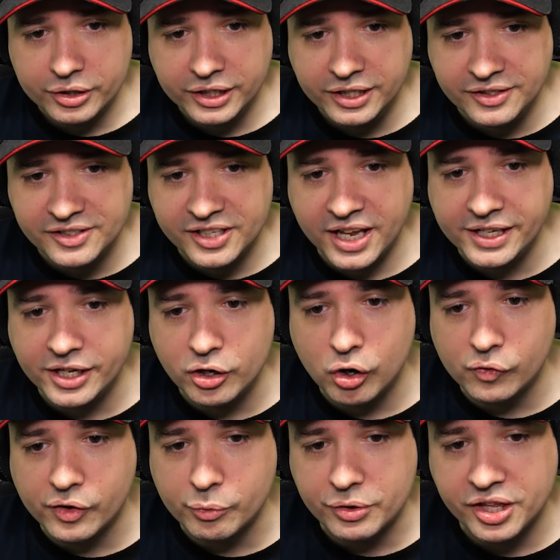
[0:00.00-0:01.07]
He's taking
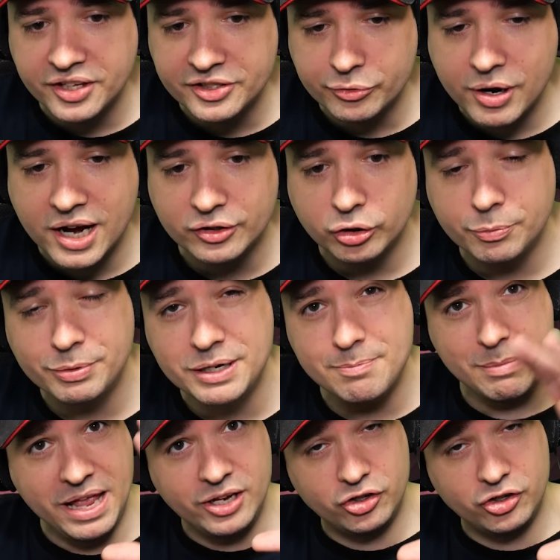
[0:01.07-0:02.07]
over with his tractor beam. Make